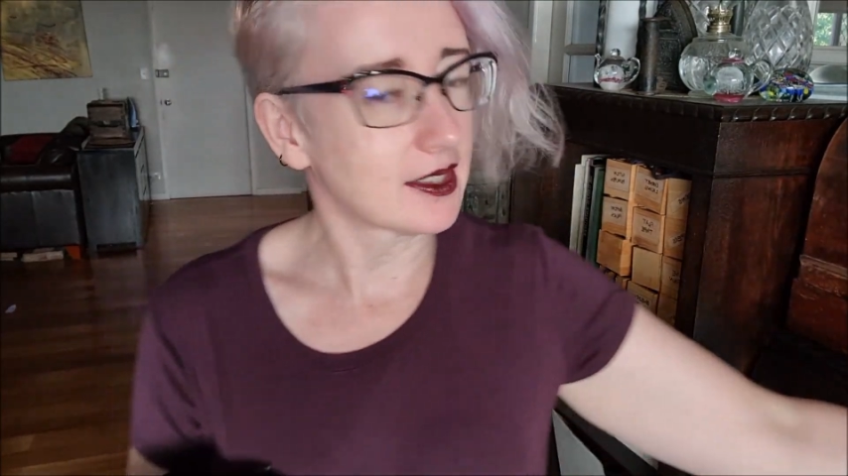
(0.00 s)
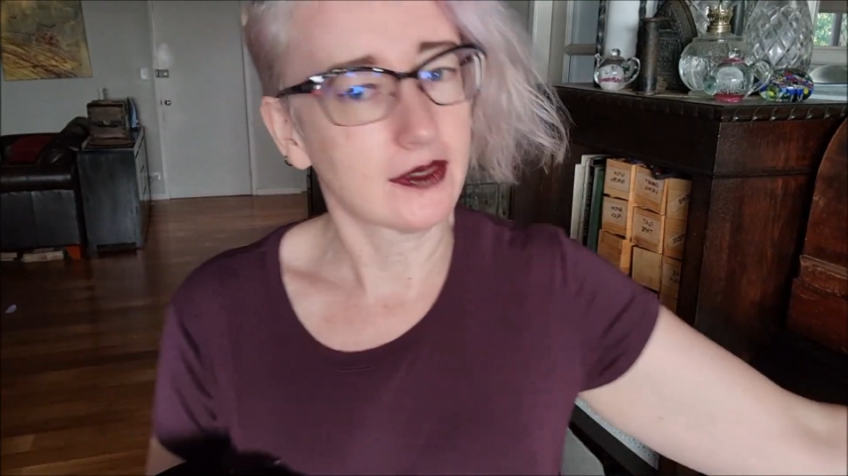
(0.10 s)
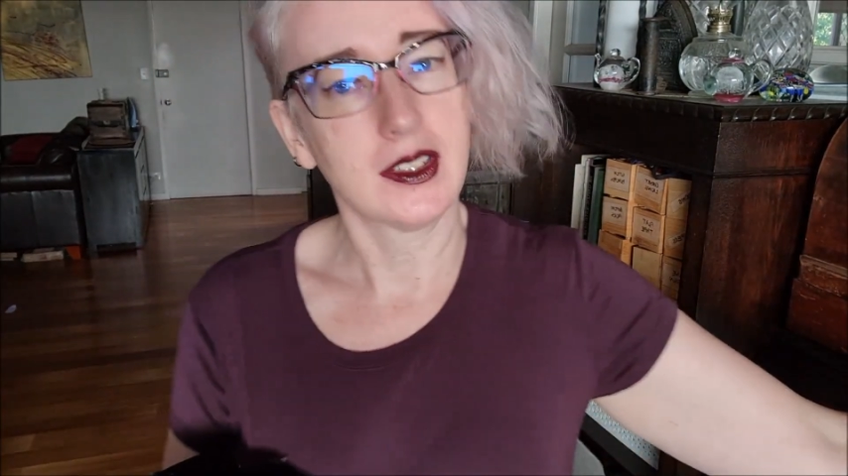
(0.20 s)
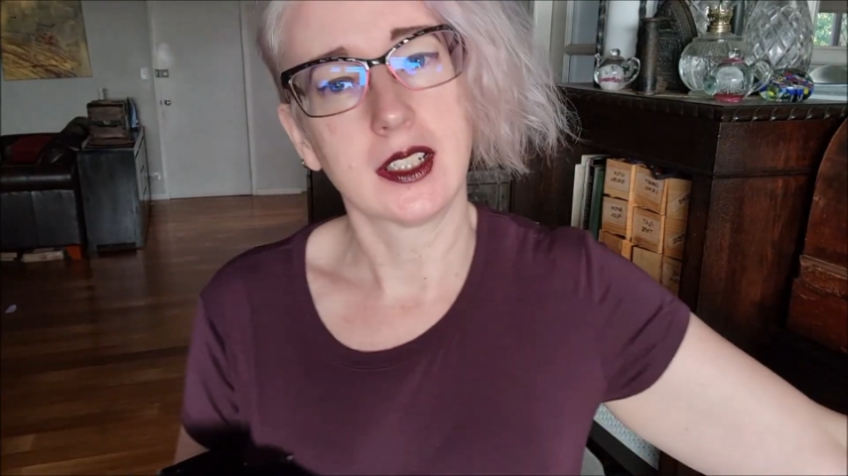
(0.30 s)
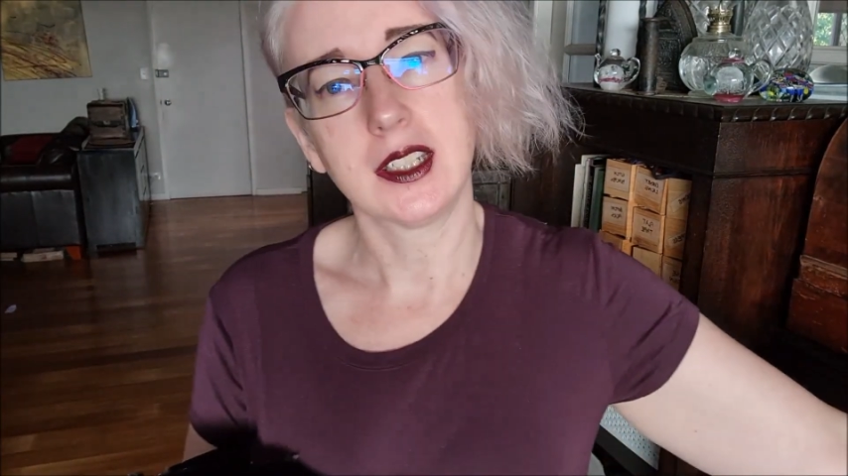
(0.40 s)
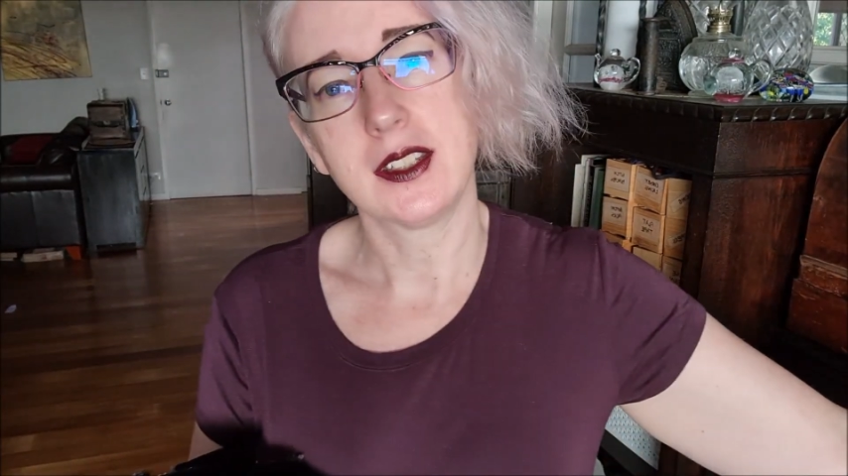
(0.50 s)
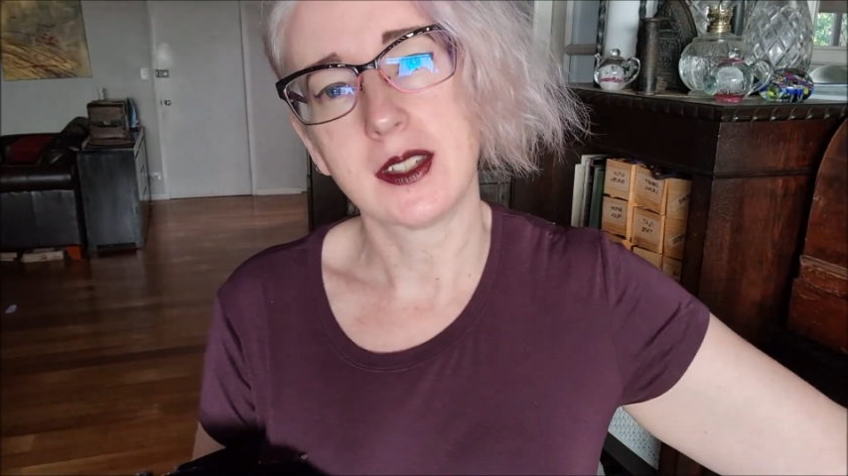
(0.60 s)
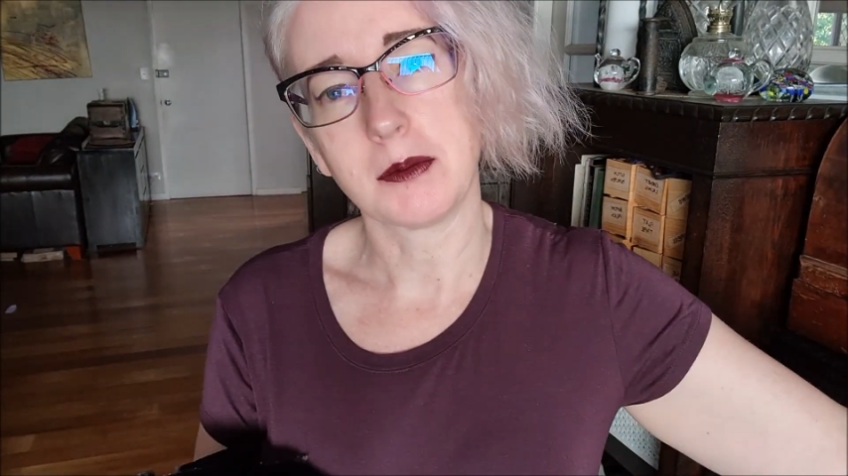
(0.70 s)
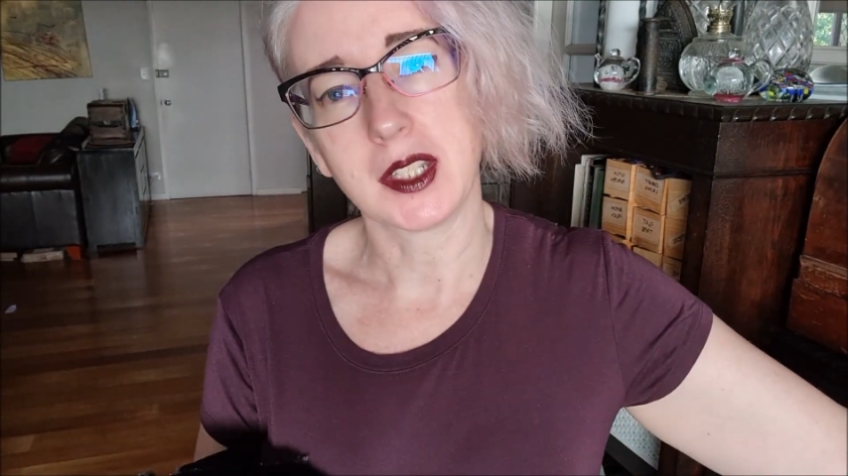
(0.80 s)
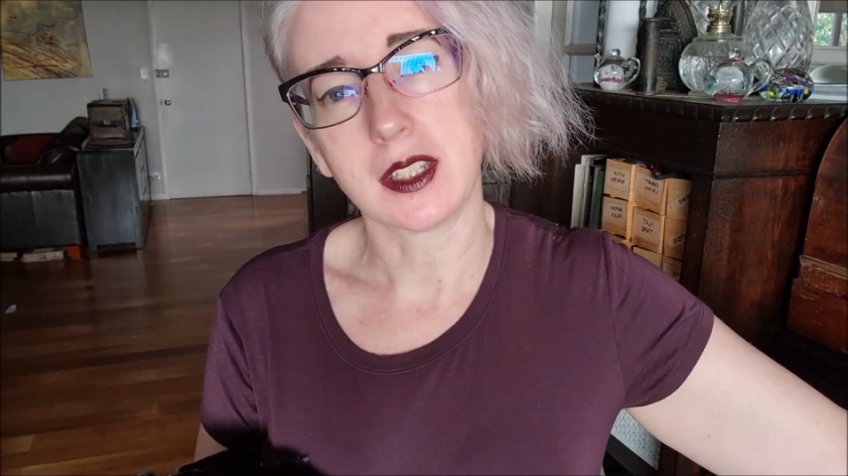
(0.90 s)
definitely
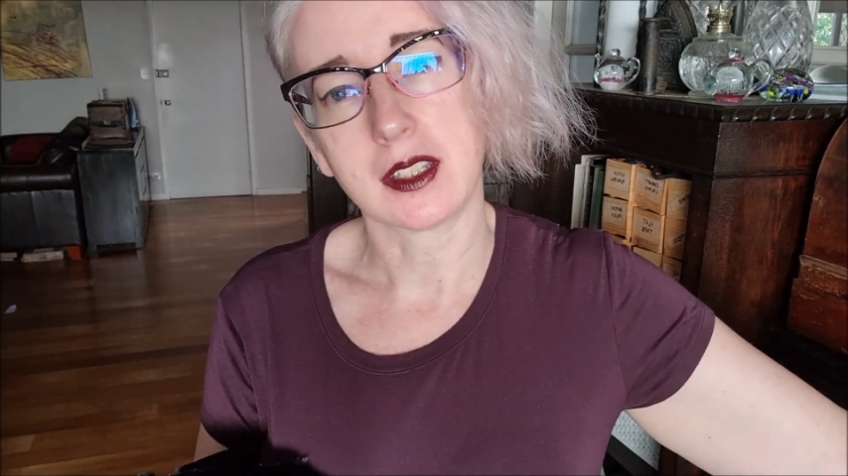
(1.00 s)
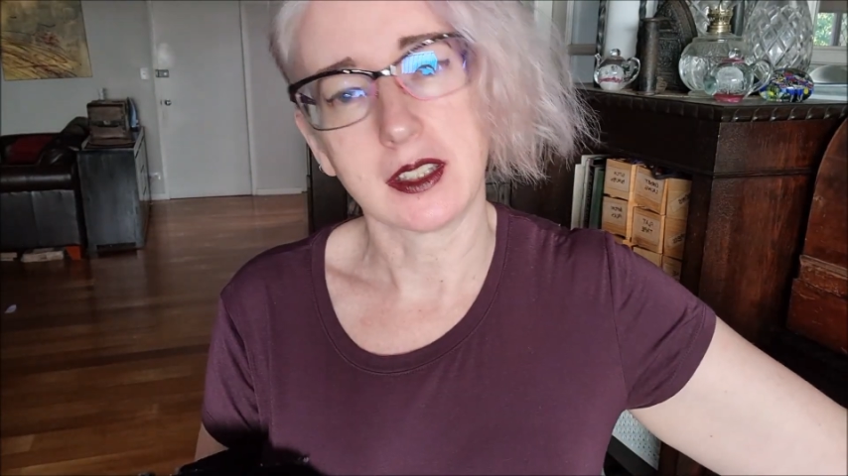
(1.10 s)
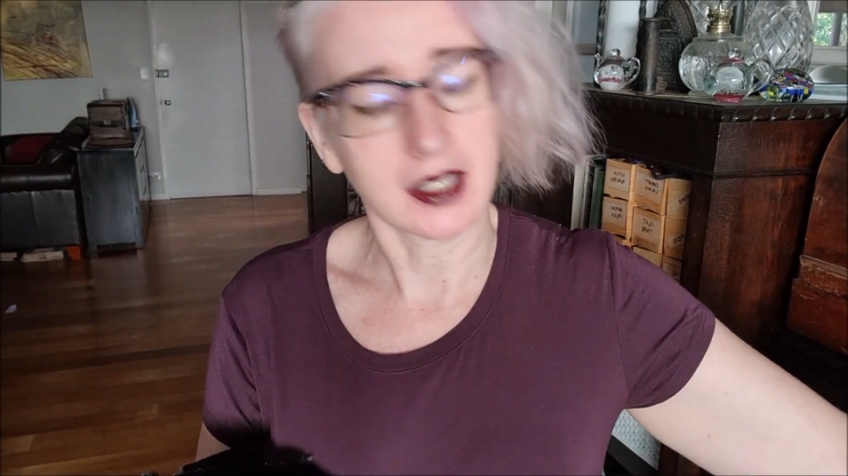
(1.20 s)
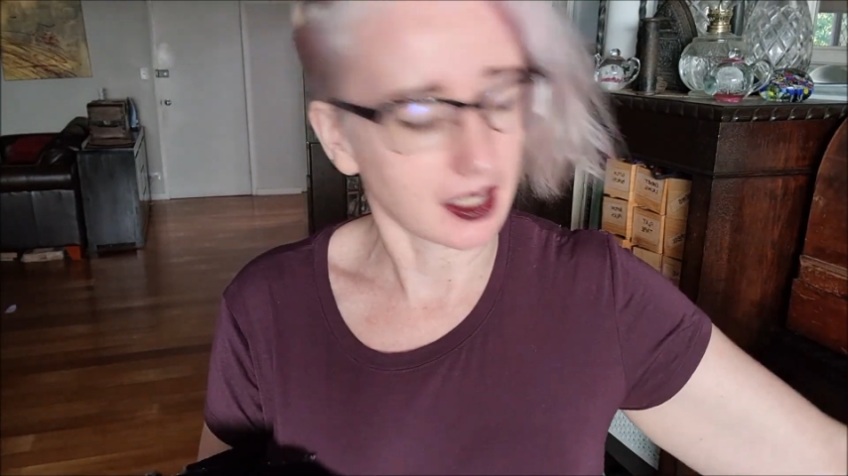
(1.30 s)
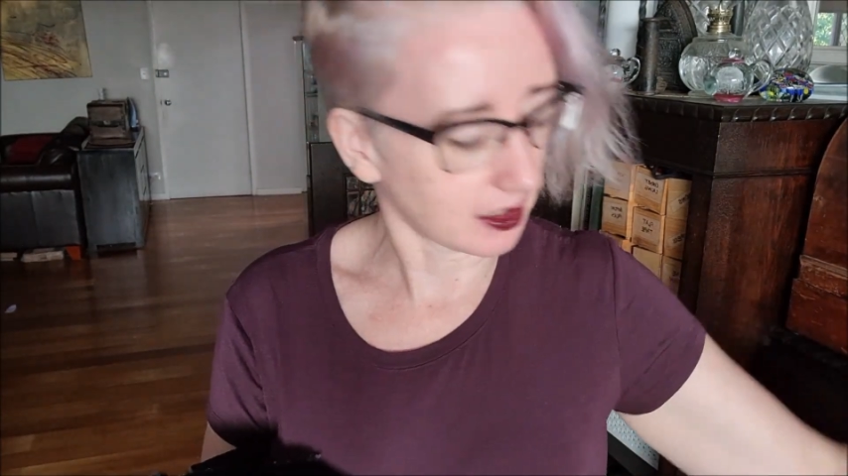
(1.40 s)
something that